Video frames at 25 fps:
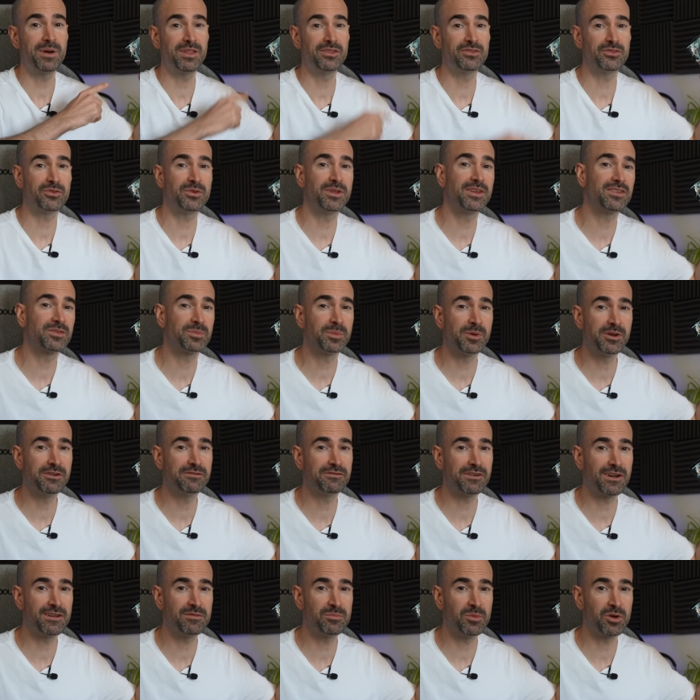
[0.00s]
by the Sony Xperia
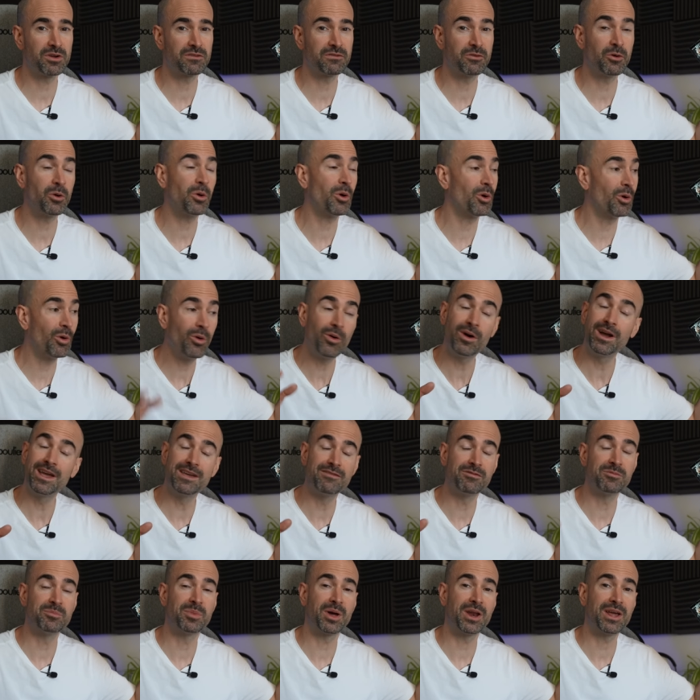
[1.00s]
5 Mark IV? Or
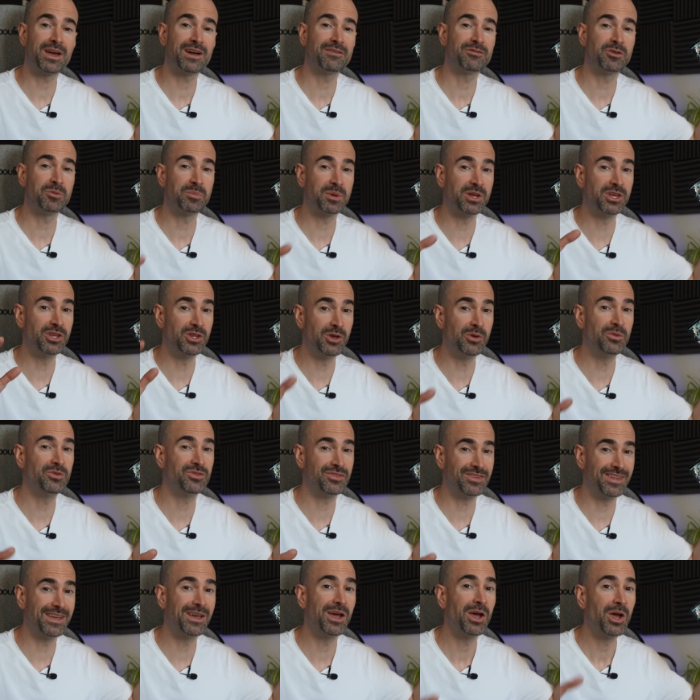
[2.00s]
even better, have you been
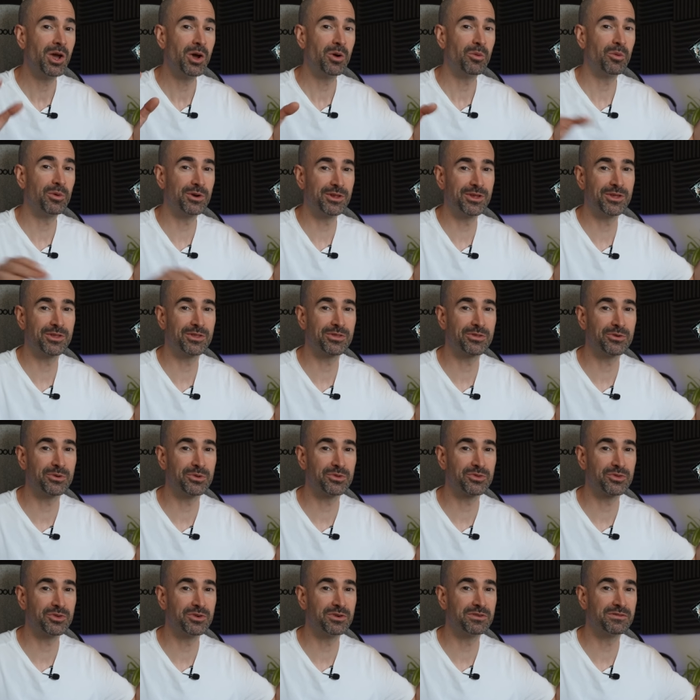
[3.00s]
using it? What are your
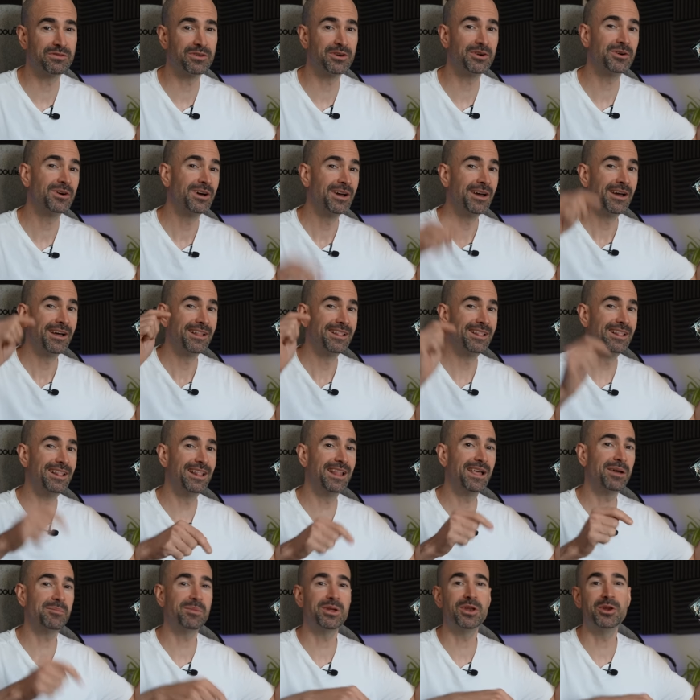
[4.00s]
thoughts so far?
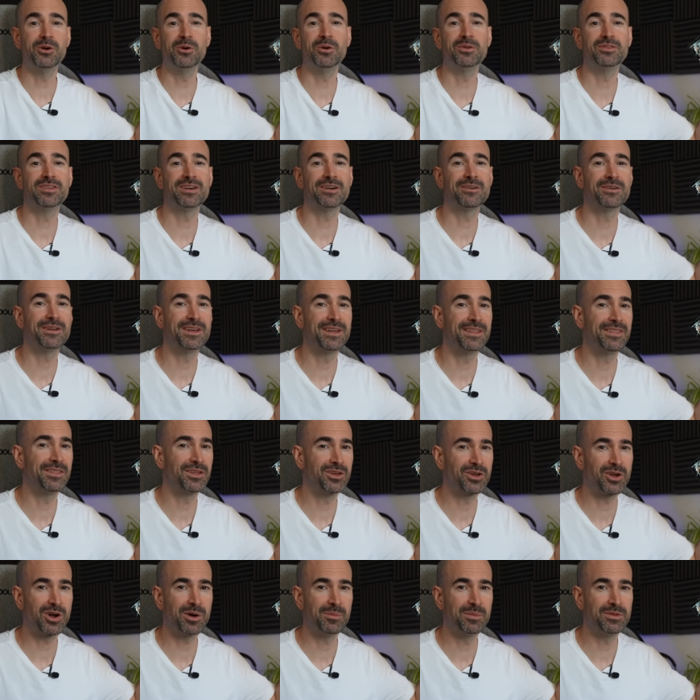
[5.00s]
Let me know down in the
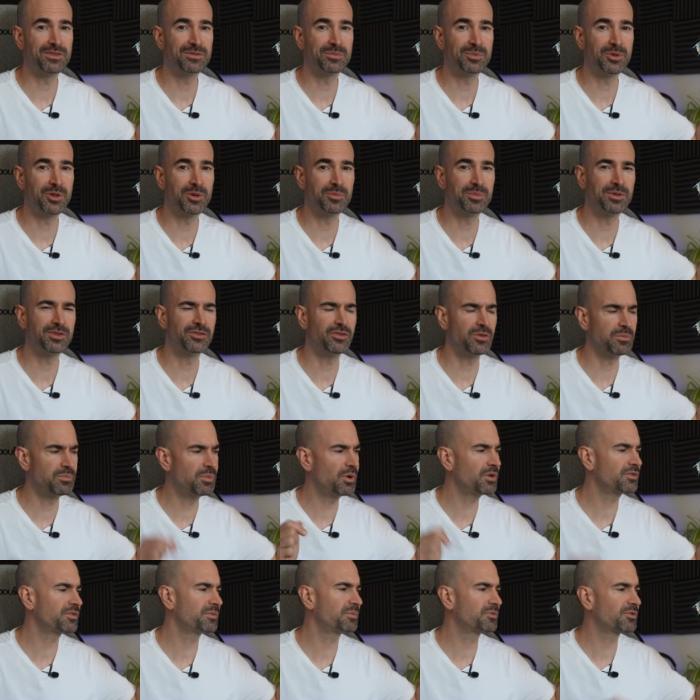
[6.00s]
comments below. Please do
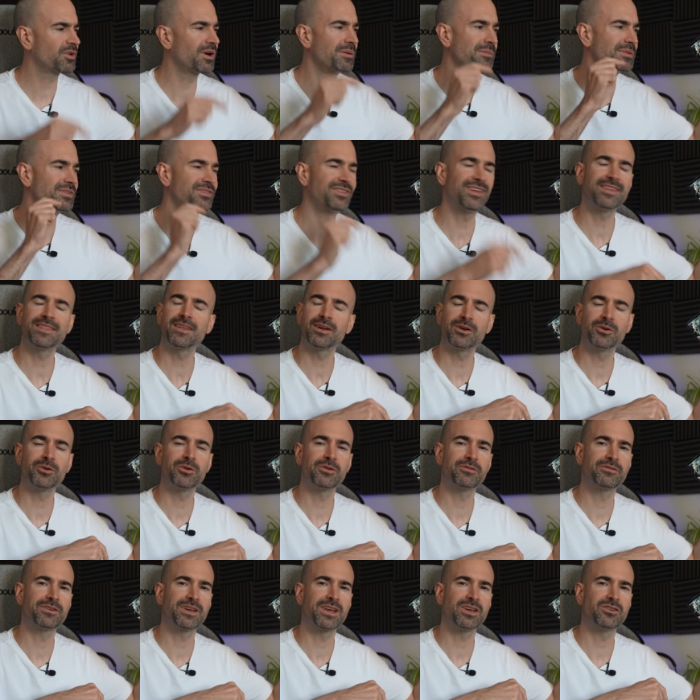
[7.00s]
plug, subscribe, and ding that
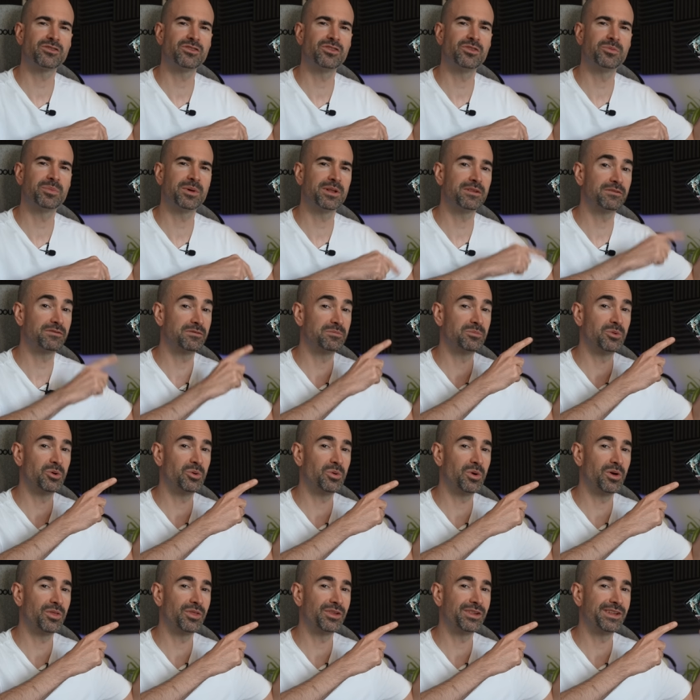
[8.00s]
notifications bell for
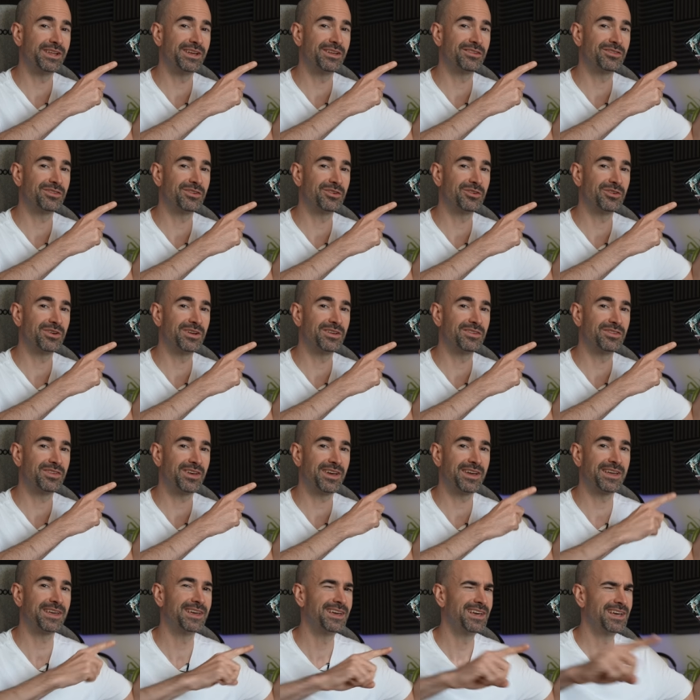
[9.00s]
more on the latest and greatest
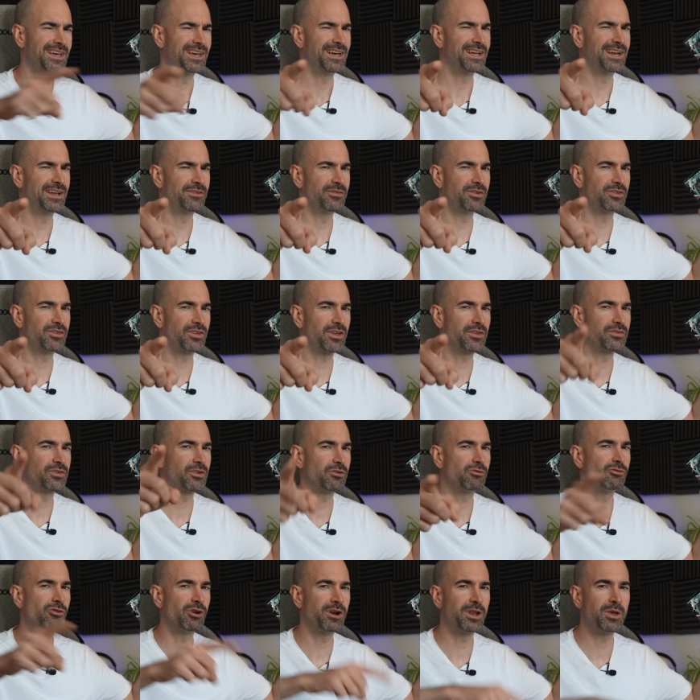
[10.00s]
tech. And have yourselves
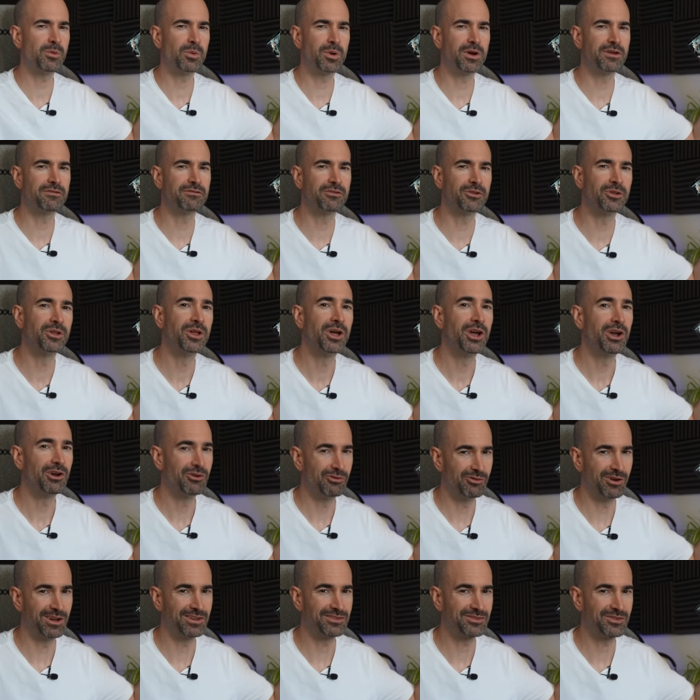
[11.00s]
a ruddy wonderful
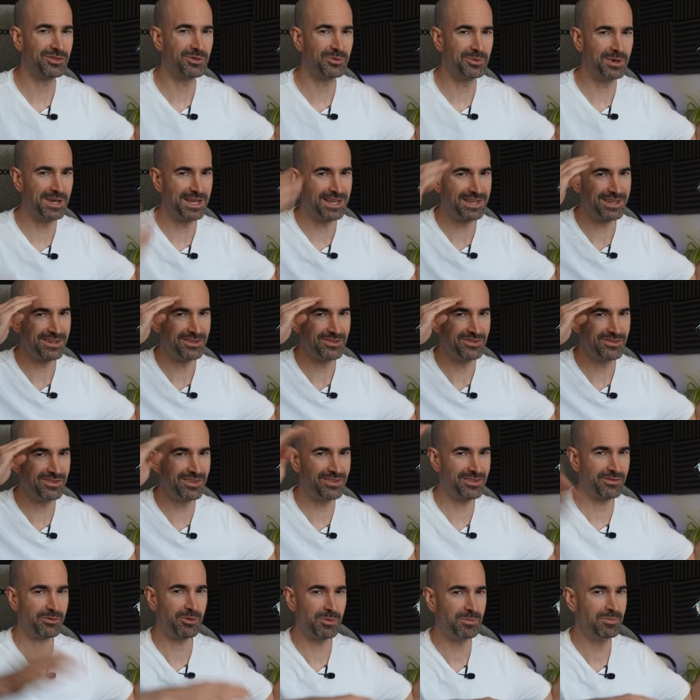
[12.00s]
rest of the week.
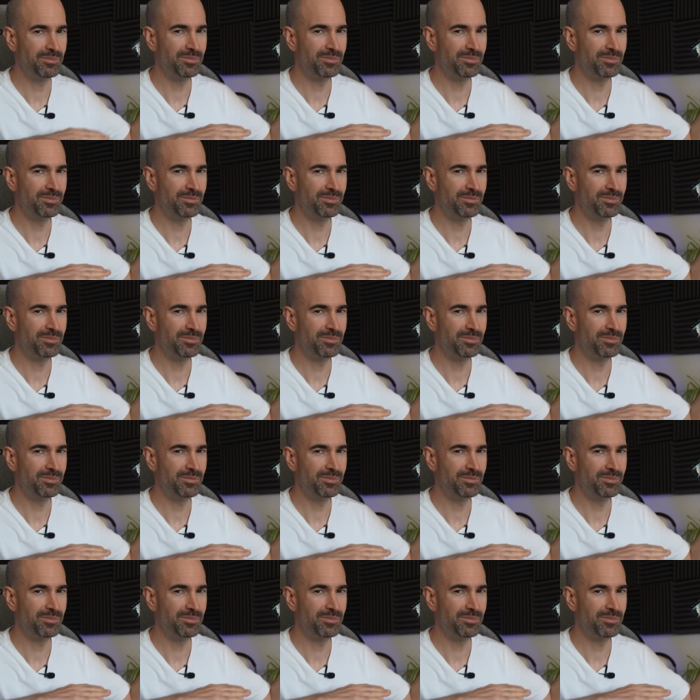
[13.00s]
Cheers everyone.